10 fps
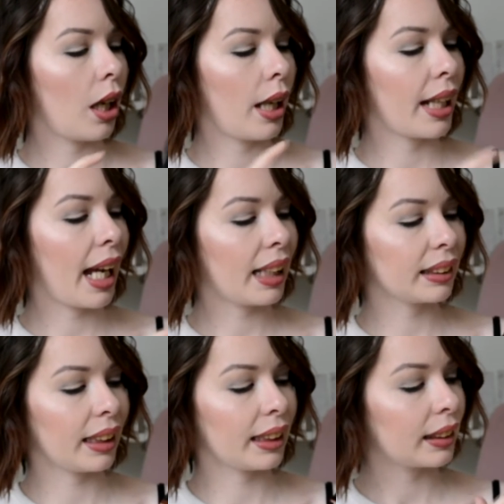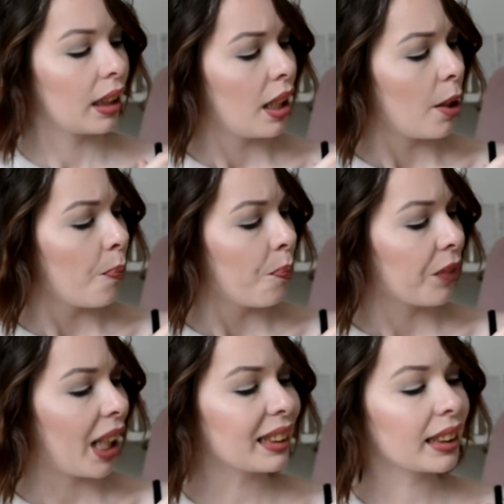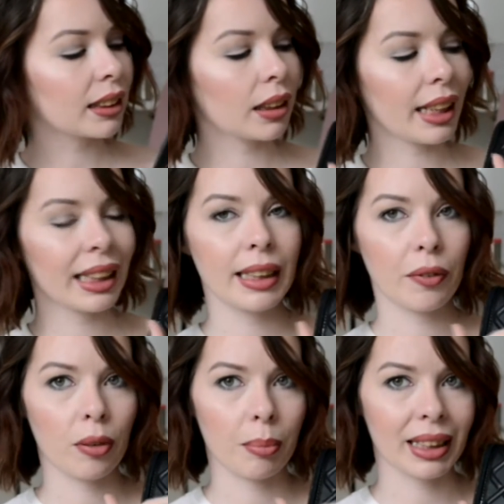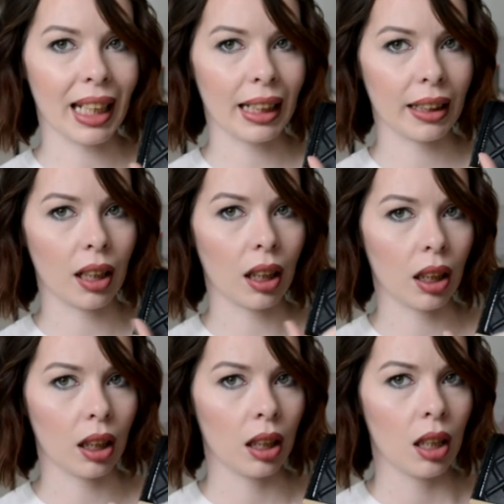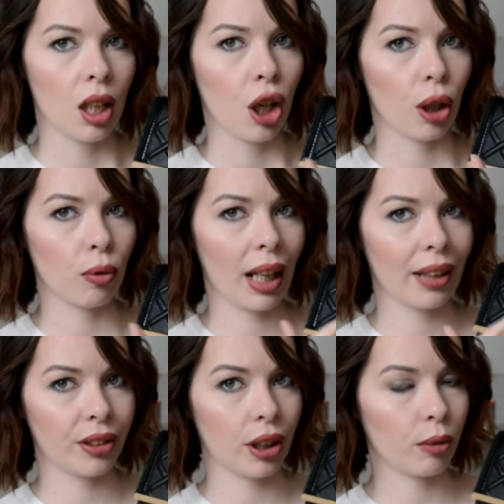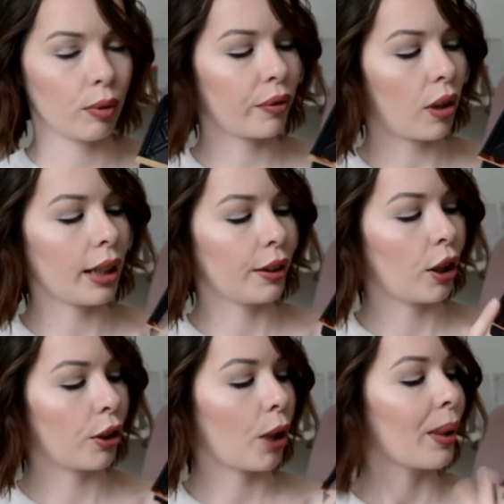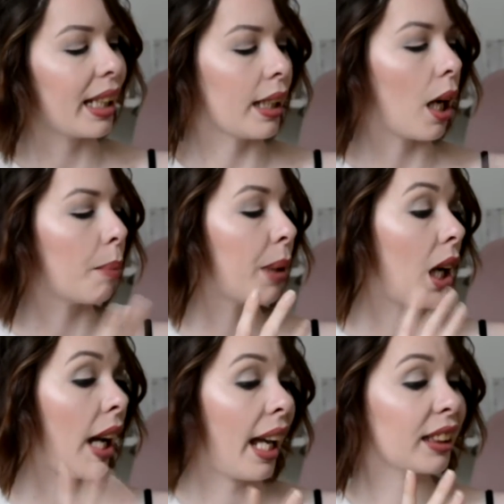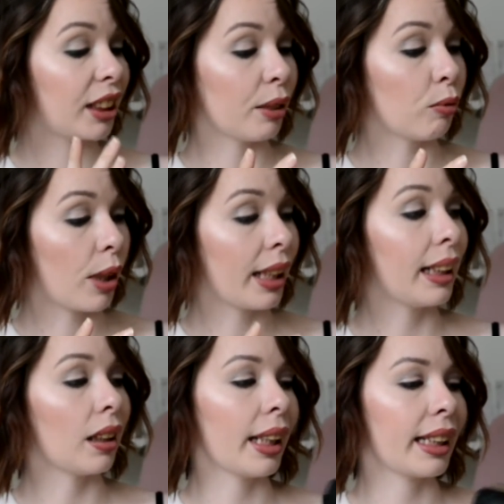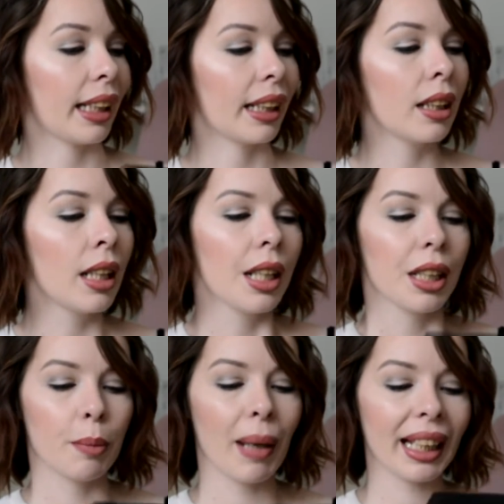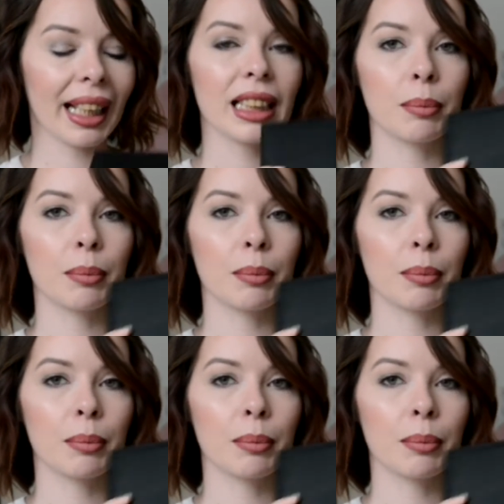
it has this, it has a slightly different metallic colour around the River Island logo here, but I actually really like it. The back has